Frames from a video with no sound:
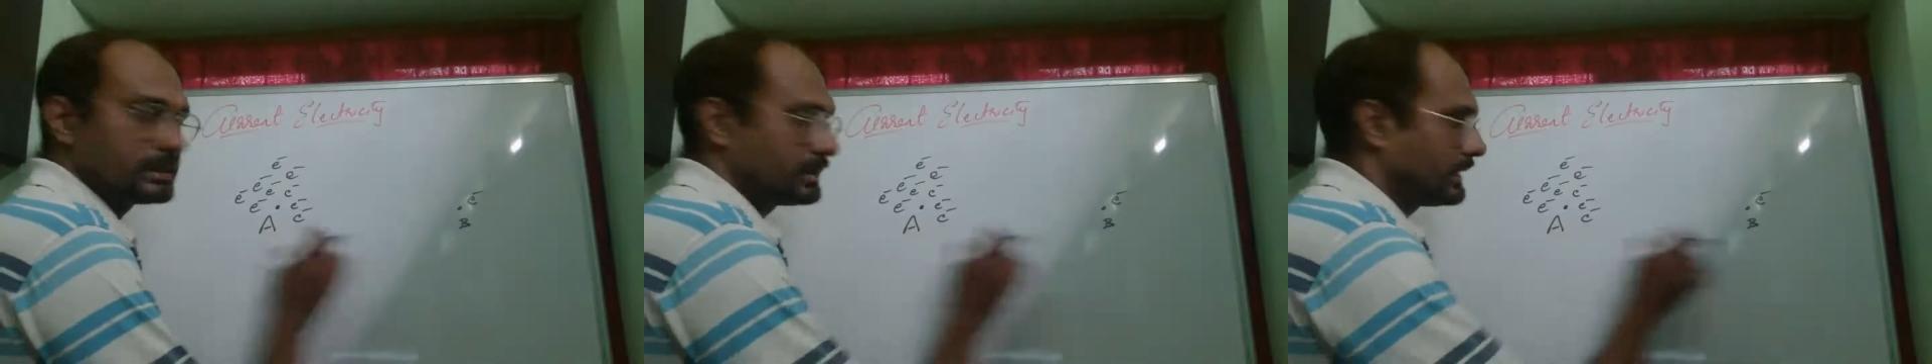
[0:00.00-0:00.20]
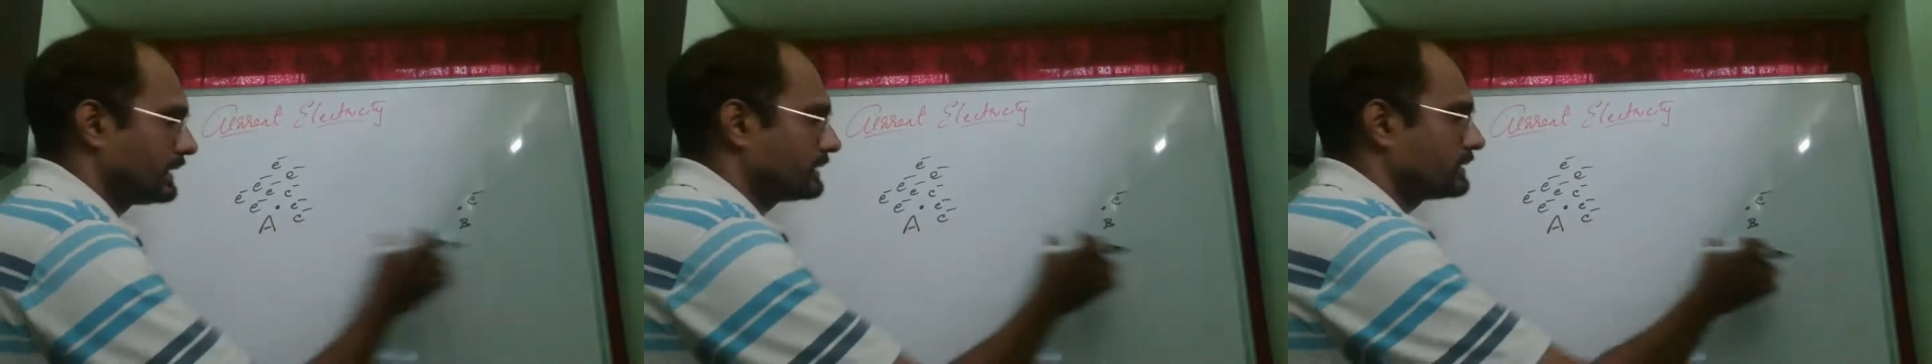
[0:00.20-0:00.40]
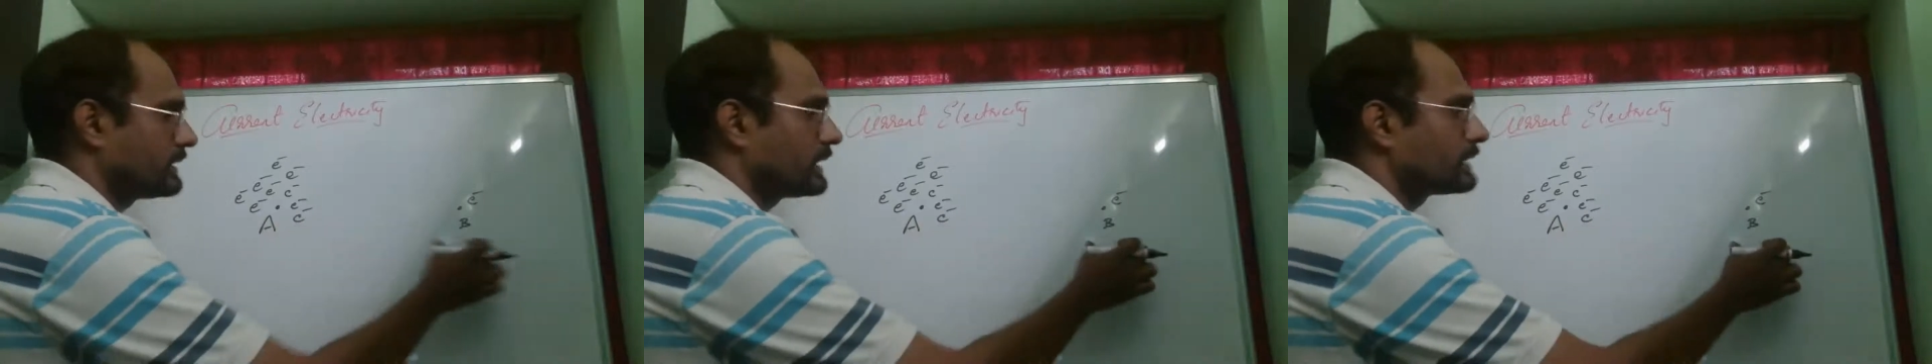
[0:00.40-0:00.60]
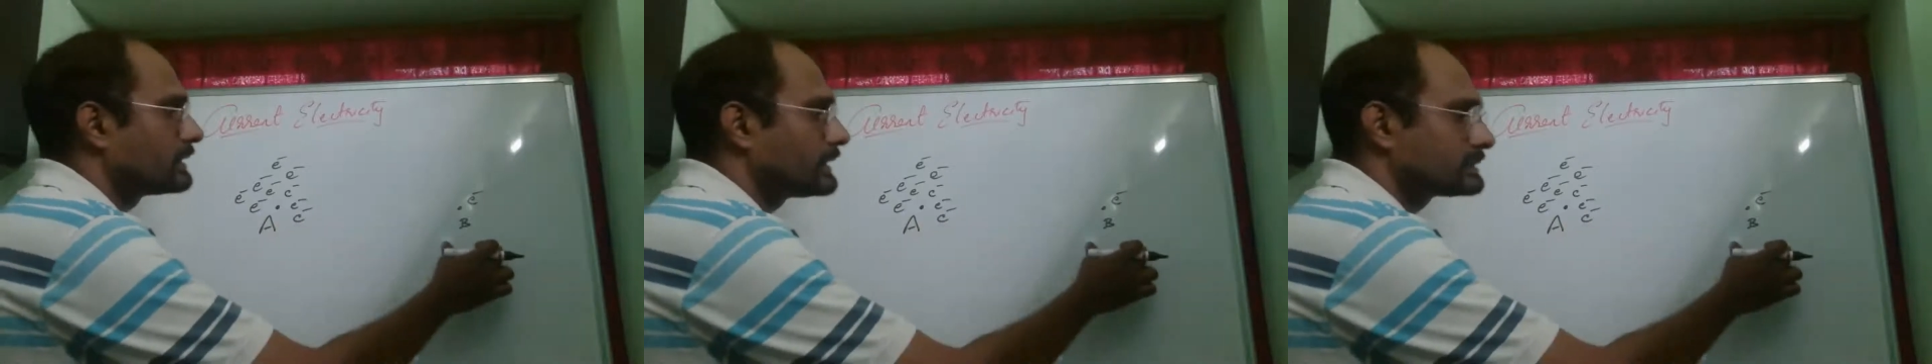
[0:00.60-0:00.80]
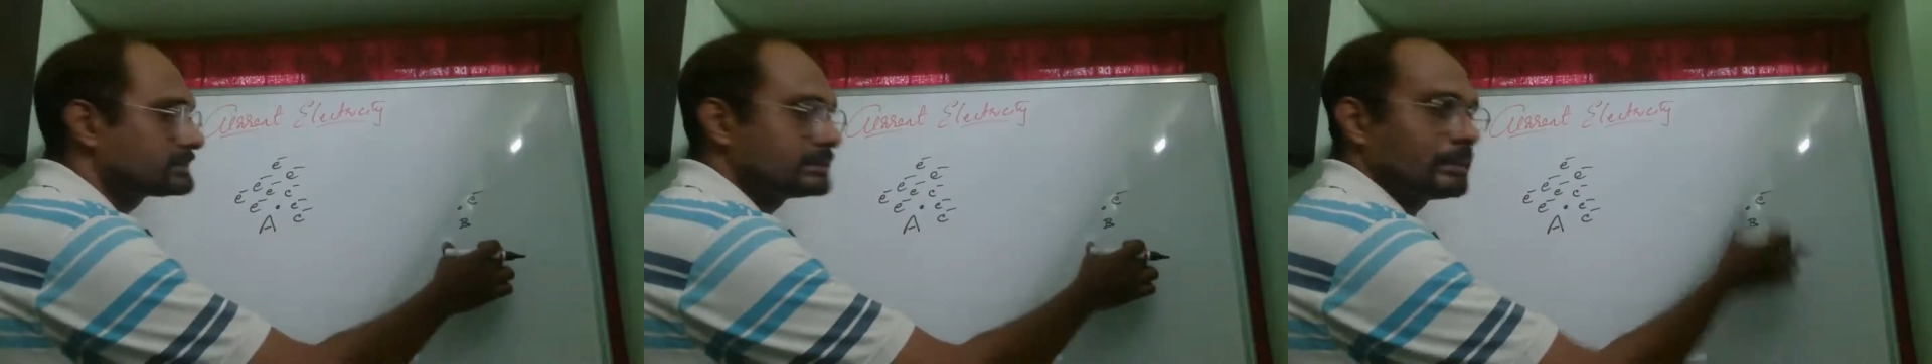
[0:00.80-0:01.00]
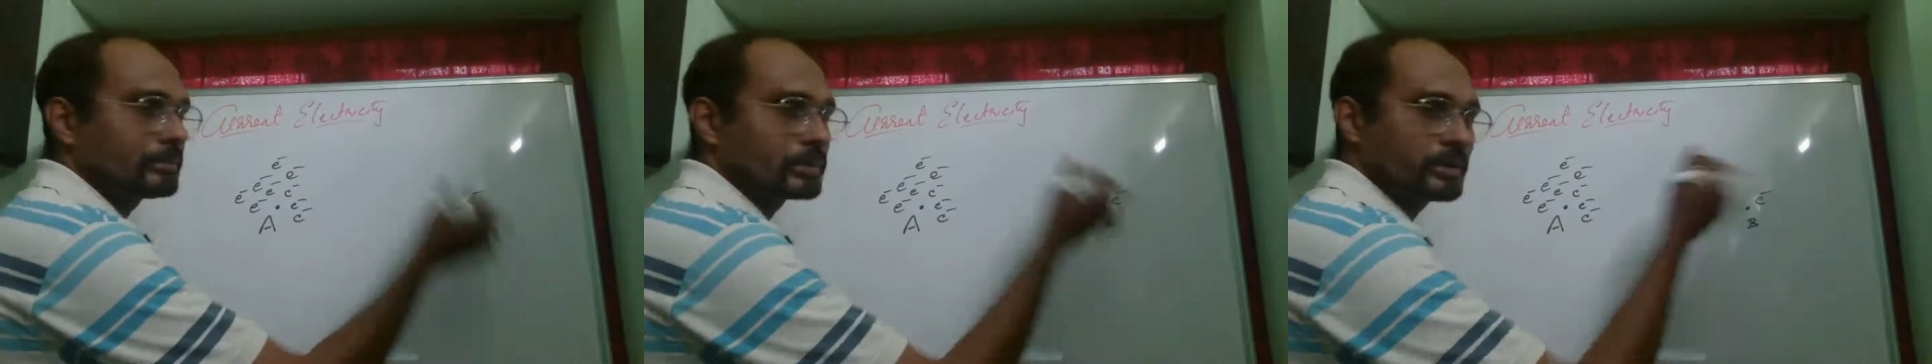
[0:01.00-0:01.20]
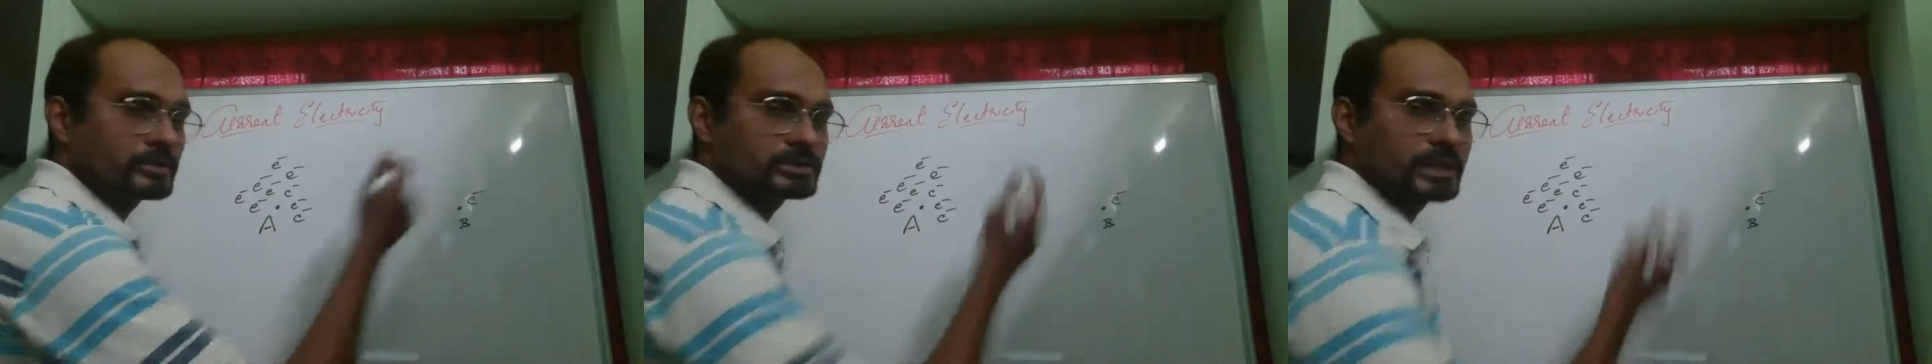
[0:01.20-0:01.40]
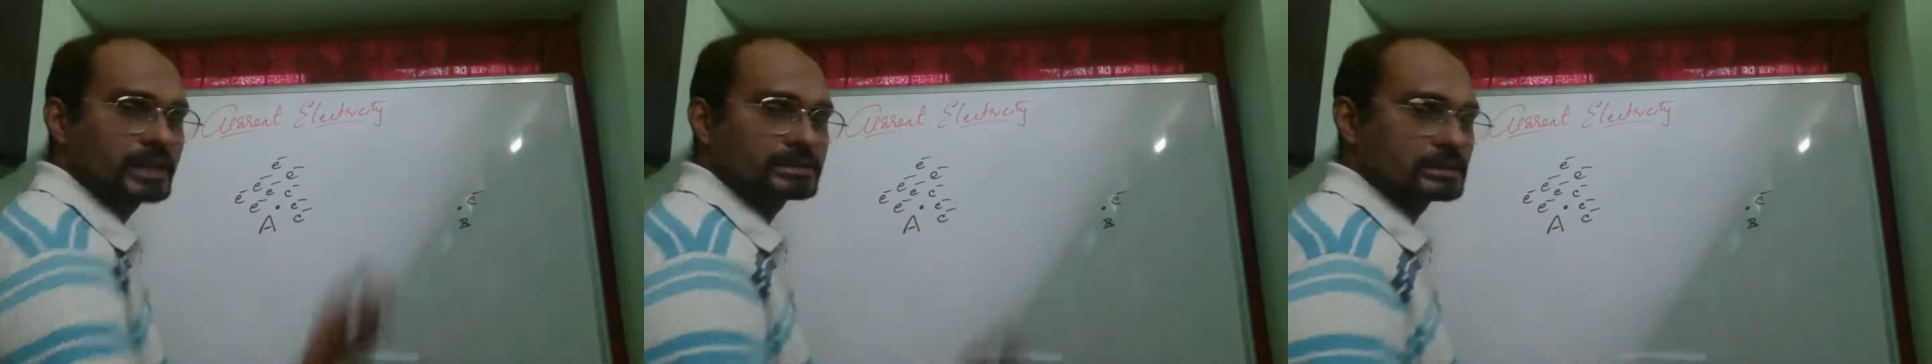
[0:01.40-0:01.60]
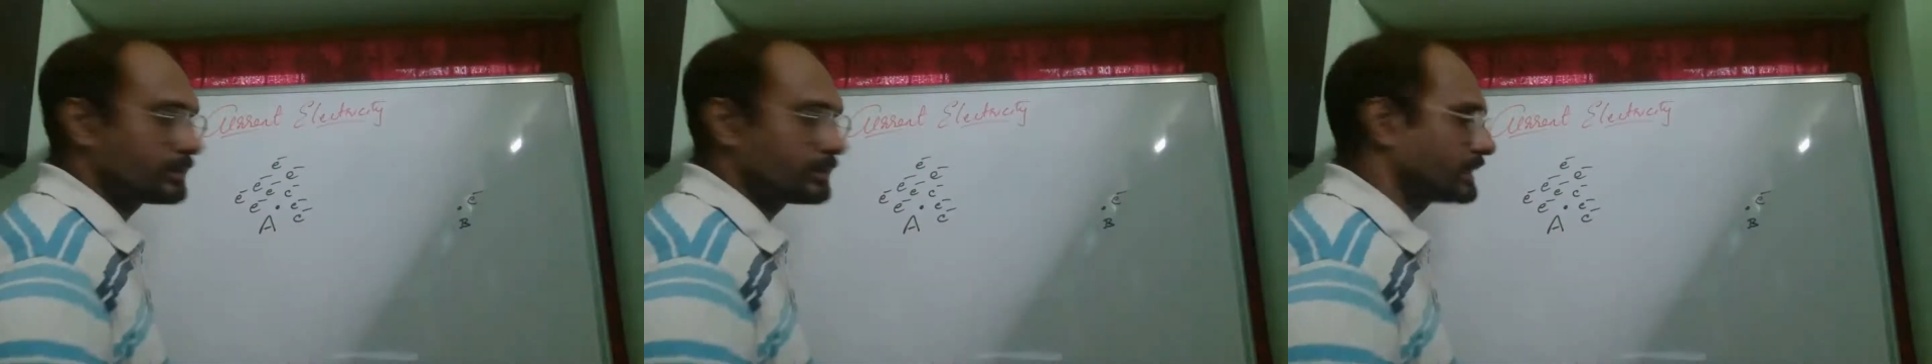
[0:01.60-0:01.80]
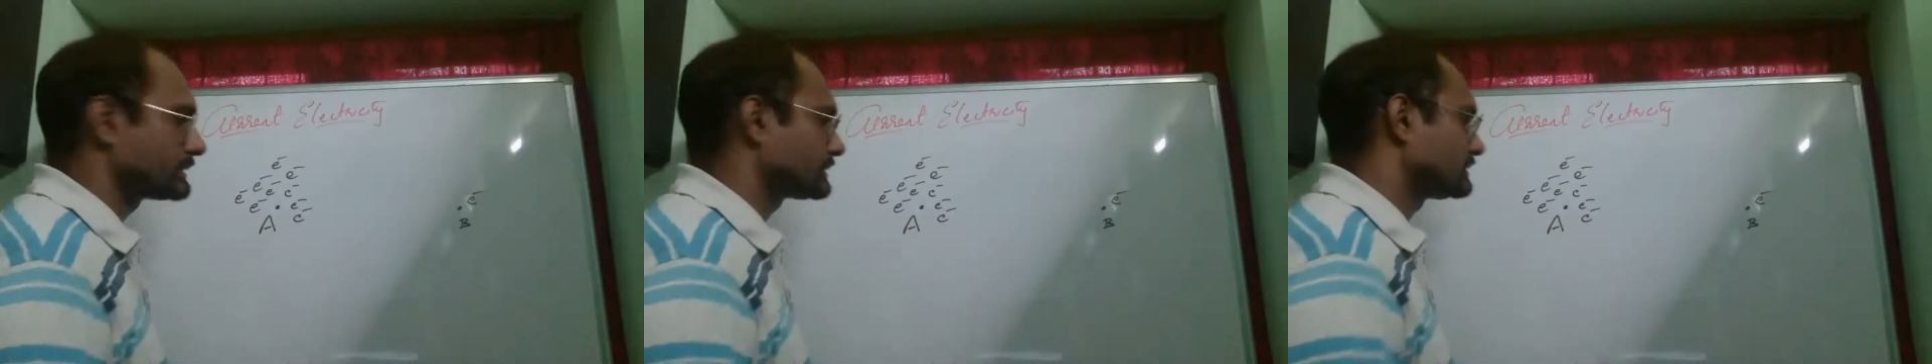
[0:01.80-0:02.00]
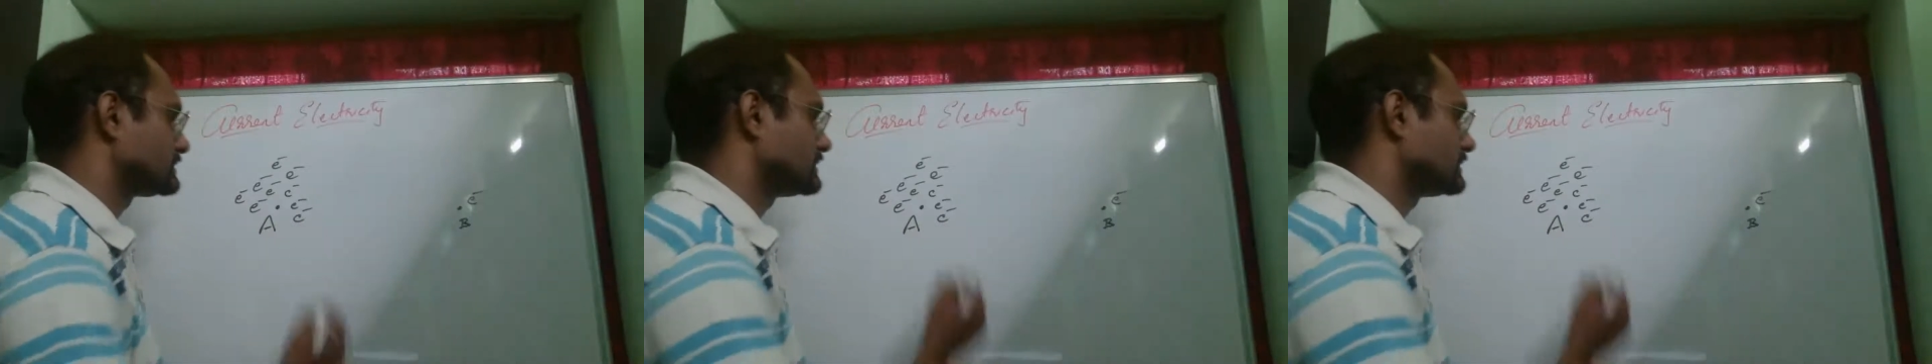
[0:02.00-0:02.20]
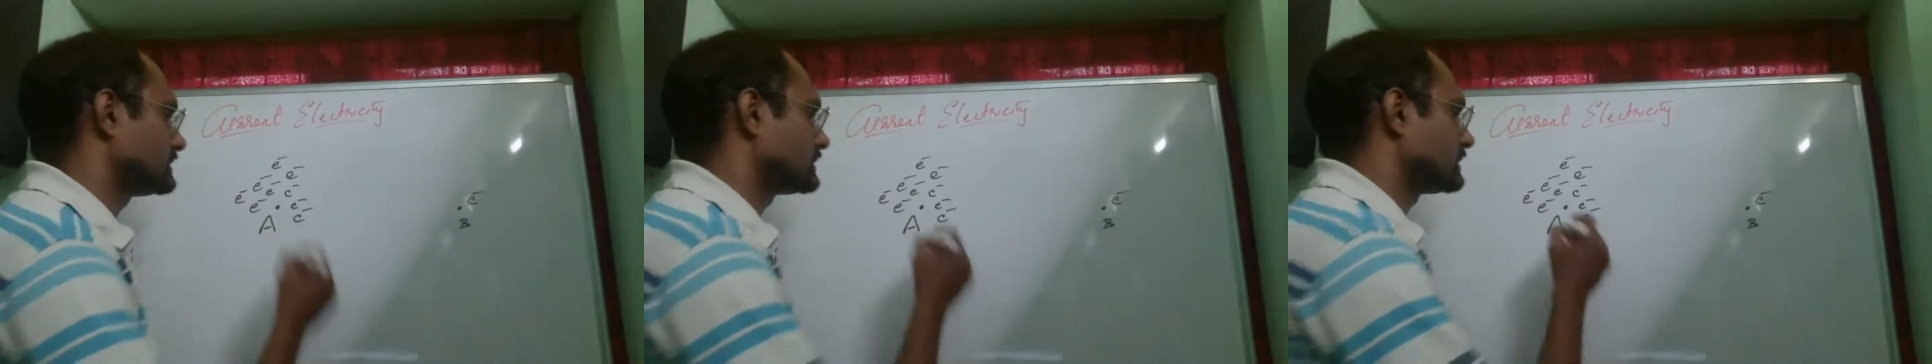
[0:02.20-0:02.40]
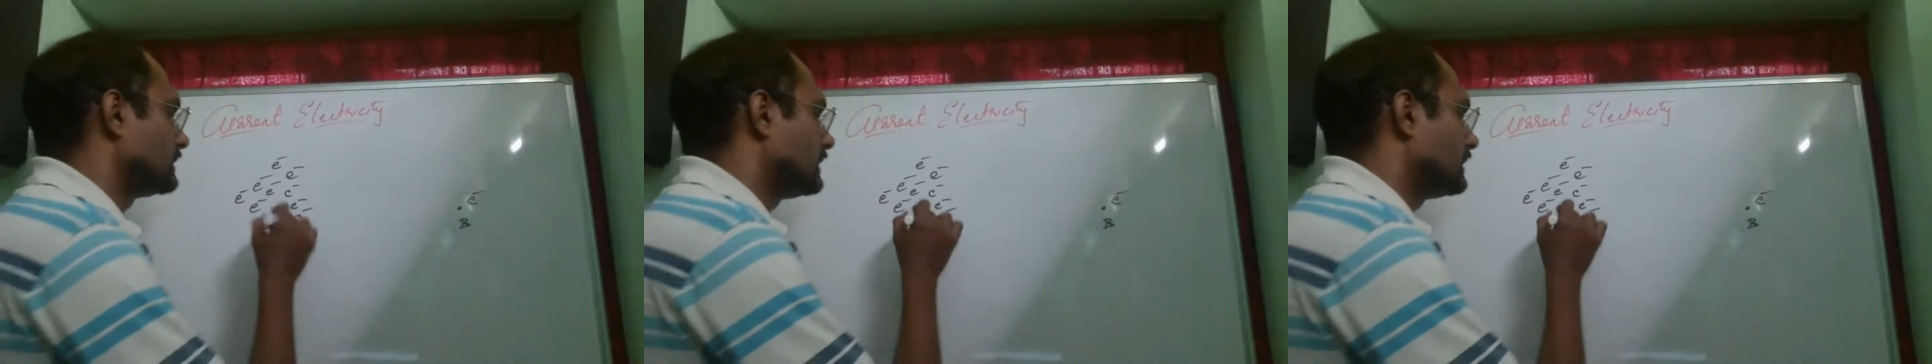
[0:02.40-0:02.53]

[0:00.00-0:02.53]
and there are less number of charged particles here,